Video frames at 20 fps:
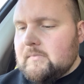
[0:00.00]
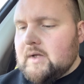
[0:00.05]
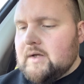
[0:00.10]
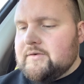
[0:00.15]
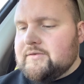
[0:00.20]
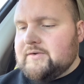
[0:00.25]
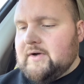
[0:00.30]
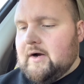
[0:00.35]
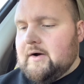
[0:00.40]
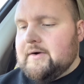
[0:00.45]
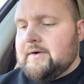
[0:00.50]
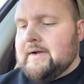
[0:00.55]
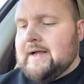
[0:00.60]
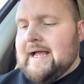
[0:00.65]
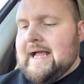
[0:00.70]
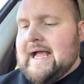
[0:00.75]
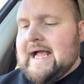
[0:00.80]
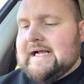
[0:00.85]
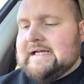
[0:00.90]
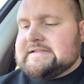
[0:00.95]
So,
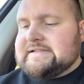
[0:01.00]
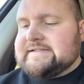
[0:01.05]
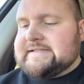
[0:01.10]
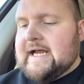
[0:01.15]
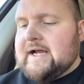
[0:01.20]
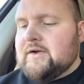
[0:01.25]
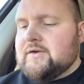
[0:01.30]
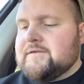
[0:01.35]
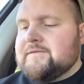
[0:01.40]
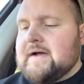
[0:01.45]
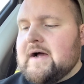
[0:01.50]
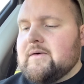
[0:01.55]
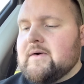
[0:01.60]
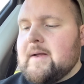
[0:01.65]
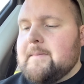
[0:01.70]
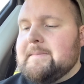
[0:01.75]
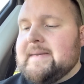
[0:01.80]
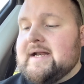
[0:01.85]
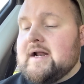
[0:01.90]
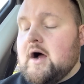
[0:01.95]
as sales fell
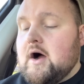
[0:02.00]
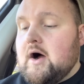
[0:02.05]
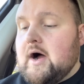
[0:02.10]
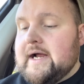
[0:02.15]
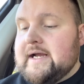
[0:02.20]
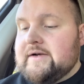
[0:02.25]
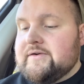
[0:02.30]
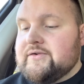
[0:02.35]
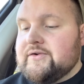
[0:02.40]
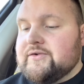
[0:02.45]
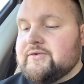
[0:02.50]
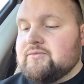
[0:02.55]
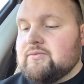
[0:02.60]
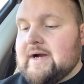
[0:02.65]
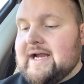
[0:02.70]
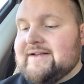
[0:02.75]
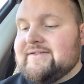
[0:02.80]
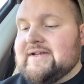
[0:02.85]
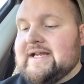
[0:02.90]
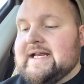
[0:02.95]
amid high interest
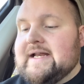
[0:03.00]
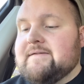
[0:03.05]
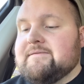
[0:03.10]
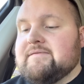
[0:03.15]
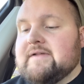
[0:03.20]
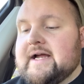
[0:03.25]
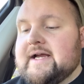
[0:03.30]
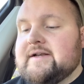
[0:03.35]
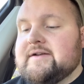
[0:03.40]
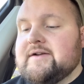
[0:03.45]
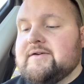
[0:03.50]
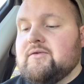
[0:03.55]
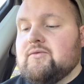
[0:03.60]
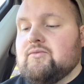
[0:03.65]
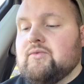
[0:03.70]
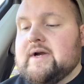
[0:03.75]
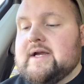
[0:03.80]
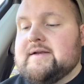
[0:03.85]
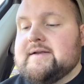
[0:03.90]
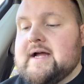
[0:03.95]
rates and inflated
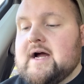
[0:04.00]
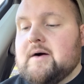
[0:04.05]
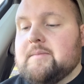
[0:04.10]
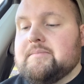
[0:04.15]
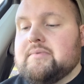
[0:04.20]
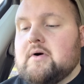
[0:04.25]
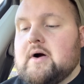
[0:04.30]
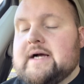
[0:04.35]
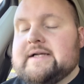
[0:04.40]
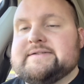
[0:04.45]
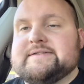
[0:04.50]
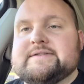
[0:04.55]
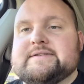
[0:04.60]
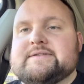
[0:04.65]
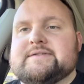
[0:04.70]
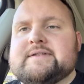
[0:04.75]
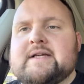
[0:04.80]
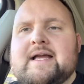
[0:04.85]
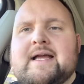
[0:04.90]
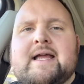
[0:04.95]
retail
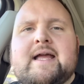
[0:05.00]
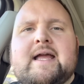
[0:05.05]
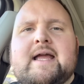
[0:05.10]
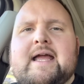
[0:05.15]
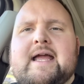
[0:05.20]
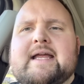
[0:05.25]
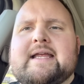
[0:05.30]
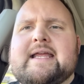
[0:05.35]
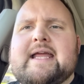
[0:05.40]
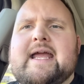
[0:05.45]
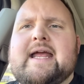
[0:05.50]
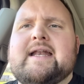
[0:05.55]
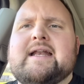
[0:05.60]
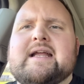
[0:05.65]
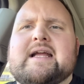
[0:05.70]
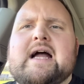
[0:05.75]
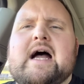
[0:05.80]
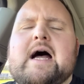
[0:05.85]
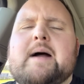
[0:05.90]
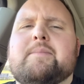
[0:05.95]
prices. Again,
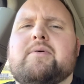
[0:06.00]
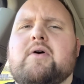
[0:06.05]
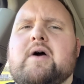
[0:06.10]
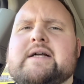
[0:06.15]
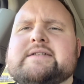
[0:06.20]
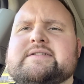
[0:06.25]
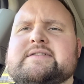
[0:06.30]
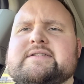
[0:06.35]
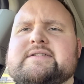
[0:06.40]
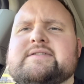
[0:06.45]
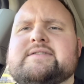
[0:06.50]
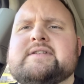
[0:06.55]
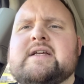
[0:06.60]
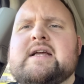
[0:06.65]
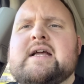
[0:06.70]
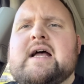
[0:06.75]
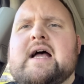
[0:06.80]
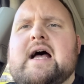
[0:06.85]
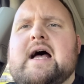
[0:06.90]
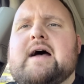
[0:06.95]
car prices
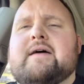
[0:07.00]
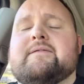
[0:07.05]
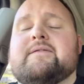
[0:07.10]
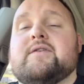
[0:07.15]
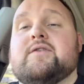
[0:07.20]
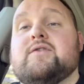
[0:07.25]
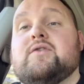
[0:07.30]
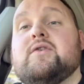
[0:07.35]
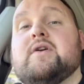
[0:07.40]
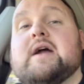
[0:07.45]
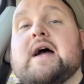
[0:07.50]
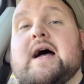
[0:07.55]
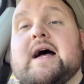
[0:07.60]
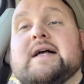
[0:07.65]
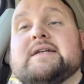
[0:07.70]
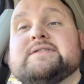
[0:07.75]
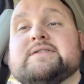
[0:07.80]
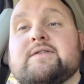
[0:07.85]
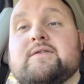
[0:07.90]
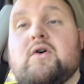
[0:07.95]
uh, for new
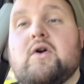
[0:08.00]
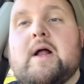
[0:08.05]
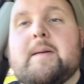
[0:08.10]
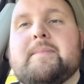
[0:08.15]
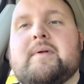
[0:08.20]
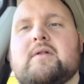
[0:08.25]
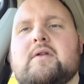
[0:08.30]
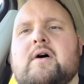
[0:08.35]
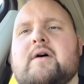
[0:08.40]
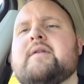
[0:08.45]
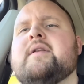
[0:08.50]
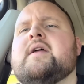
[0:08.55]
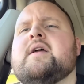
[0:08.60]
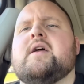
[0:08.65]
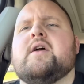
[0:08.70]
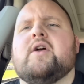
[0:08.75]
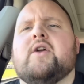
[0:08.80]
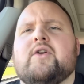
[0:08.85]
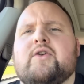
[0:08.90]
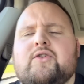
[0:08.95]
cars have gone up a lot
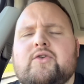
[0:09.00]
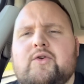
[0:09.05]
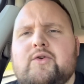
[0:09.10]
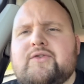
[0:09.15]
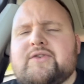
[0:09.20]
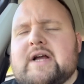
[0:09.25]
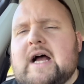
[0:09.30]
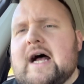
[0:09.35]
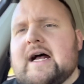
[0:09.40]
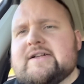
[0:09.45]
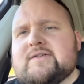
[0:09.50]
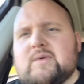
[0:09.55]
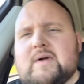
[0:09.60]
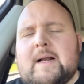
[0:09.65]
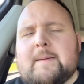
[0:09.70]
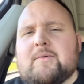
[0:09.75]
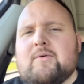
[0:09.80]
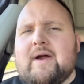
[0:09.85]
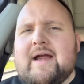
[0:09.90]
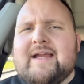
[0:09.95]
used cars went
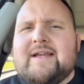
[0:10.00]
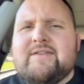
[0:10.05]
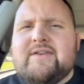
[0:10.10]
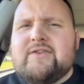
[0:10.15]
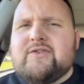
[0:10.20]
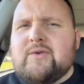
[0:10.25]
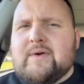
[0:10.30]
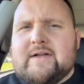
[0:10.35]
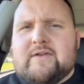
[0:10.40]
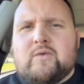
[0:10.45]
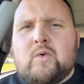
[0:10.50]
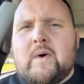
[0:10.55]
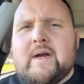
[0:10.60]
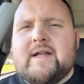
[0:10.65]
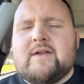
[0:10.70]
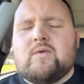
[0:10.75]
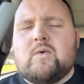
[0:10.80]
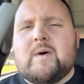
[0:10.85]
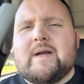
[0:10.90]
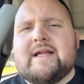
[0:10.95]
up crazy during
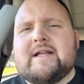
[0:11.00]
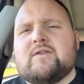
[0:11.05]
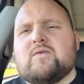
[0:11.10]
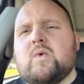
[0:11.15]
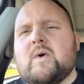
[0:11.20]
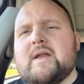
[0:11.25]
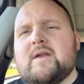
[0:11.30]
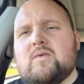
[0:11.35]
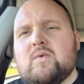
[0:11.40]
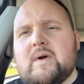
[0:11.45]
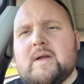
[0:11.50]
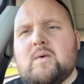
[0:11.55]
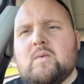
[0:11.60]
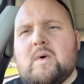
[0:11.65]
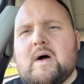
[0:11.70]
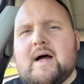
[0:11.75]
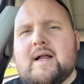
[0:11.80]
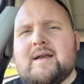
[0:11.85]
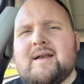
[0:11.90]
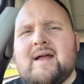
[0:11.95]
2020 and
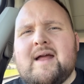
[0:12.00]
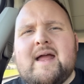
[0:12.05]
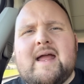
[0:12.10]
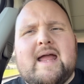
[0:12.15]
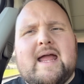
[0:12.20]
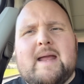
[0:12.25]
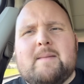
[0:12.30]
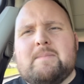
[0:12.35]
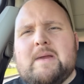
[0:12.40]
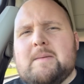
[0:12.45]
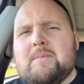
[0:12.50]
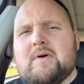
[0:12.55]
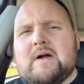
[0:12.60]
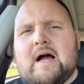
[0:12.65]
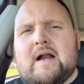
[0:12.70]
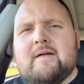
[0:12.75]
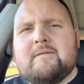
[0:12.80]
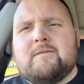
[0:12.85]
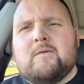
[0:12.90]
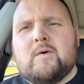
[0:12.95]
2021 and people
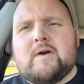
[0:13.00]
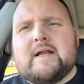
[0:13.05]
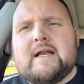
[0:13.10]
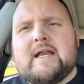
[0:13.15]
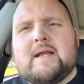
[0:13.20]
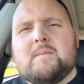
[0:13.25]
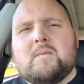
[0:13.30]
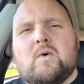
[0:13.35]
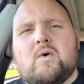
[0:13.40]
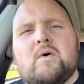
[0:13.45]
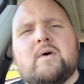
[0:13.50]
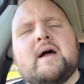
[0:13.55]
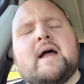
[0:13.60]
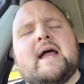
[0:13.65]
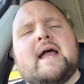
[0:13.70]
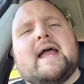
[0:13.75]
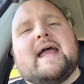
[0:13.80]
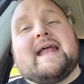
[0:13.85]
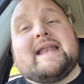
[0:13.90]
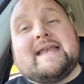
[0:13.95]
can't afford it anymore
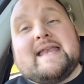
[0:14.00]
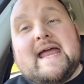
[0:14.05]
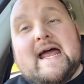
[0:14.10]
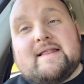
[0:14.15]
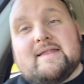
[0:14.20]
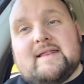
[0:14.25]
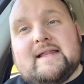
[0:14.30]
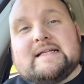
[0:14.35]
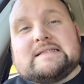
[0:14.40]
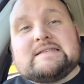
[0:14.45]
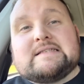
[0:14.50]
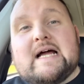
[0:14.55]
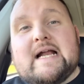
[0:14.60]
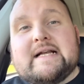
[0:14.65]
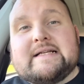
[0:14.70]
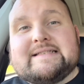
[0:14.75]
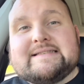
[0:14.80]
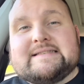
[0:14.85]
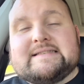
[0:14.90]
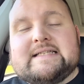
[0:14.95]
and now that they're
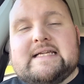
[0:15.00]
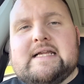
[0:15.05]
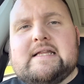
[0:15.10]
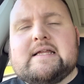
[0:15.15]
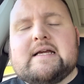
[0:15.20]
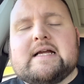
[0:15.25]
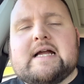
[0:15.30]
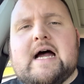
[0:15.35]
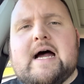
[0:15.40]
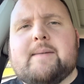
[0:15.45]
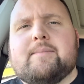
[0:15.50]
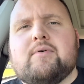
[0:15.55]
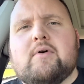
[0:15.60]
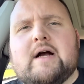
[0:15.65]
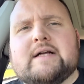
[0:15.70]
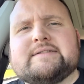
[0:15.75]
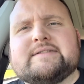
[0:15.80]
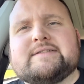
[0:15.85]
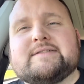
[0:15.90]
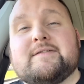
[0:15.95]
starting to see that car
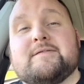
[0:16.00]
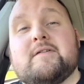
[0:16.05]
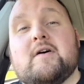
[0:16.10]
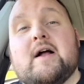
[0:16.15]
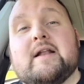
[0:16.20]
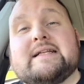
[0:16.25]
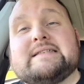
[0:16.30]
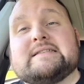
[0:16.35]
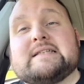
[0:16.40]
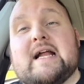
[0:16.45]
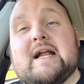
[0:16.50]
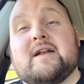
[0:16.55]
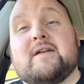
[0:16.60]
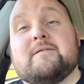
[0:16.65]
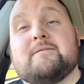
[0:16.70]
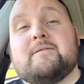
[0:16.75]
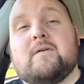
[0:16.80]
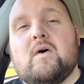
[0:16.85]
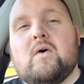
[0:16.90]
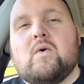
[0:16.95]
prices are finally starting to
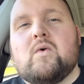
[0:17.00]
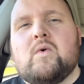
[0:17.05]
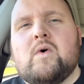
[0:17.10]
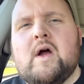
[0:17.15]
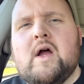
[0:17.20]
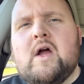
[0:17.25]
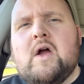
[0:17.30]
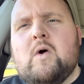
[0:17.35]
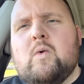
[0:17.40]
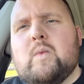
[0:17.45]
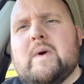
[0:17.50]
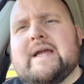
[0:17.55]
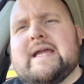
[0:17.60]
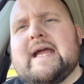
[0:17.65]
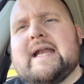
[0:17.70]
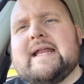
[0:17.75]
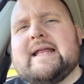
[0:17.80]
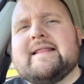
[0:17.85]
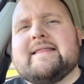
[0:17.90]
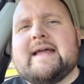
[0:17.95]
fall we're
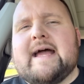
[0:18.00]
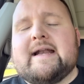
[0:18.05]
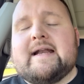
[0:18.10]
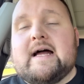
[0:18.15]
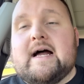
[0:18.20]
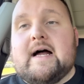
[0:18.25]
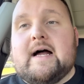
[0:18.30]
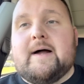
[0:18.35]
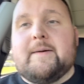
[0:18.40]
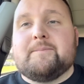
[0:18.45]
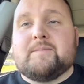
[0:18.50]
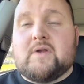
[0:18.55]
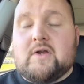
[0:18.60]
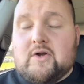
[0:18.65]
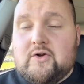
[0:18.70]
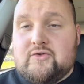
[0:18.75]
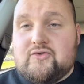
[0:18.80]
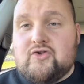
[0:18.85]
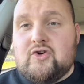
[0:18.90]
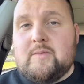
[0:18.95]
getting that um,
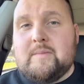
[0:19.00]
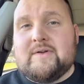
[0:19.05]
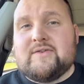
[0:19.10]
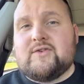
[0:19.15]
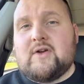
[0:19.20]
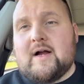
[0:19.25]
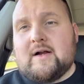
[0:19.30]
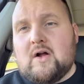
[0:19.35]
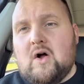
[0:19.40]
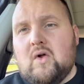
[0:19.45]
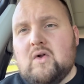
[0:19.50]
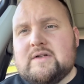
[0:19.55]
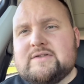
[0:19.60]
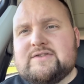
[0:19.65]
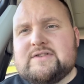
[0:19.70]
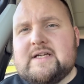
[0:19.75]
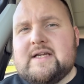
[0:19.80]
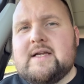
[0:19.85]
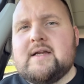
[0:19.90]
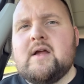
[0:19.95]
consumer
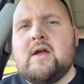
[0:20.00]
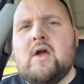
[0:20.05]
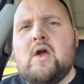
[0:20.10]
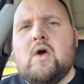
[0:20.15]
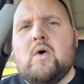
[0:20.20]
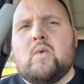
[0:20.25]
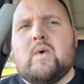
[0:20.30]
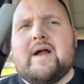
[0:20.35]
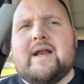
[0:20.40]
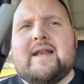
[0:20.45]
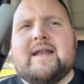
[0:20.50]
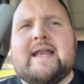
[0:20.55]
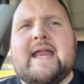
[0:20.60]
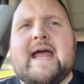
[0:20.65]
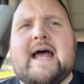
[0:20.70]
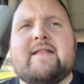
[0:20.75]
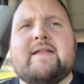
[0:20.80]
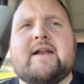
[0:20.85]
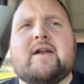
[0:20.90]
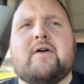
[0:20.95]
psychology where
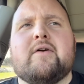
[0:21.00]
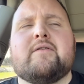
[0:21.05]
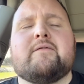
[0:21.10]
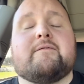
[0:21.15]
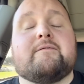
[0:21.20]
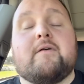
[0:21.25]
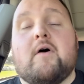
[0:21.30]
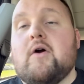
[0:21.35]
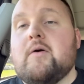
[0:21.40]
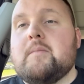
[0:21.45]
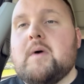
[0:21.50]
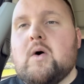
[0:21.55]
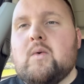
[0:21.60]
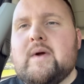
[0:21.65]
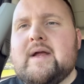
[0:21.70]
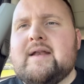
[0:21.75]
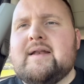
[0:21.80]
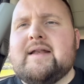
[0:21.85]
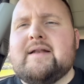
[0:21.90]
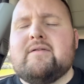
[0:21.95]
now they don't FOMO
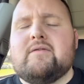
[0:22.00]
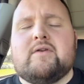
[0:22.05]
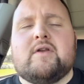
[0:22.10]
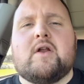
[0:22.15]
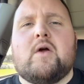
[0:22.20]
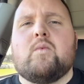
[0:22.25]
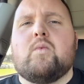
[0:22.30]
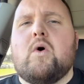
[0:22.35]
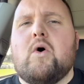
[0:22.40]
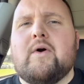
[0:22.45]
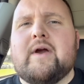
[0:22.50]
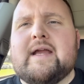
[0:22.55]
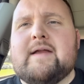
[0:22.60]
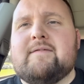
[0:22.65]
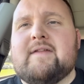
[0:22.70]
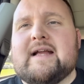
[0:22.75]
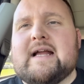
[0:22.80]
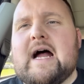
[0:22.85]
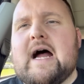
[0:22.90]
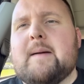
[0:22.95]
in, you know, worrying if
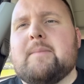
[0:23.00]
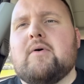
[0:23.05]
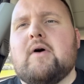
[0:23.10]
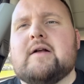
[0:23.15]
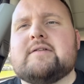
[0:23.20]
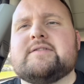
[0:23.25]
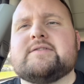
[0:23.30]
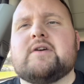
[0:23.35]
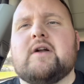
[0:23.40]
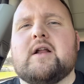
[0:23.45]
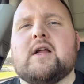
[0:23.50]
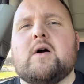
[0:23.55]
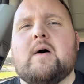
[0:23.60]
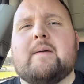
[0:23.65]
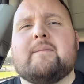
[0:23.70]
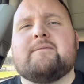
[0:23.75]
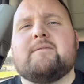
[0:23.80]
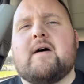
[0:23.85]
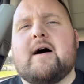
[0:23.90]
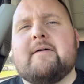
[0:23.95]
the car price is going to go
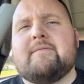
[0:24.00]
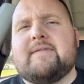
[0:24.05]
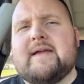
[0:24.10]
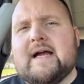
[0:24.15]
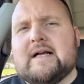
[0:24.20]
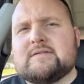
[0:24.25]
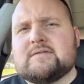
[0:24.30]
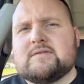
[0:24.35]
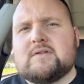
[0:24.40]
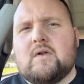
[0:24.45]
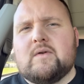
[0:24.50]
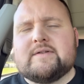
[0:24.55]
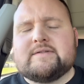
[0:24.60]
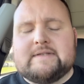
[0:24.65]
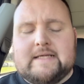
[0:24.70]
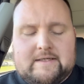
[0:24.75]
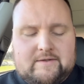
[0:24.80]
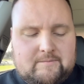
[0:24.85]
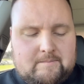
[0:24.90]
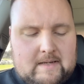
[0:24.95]
up $5,000
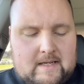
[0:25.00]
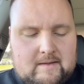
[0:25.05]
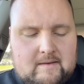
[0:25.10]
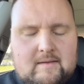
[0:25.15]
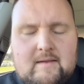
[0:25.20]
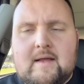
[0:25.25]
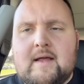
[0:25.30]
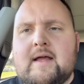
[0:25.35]
next month.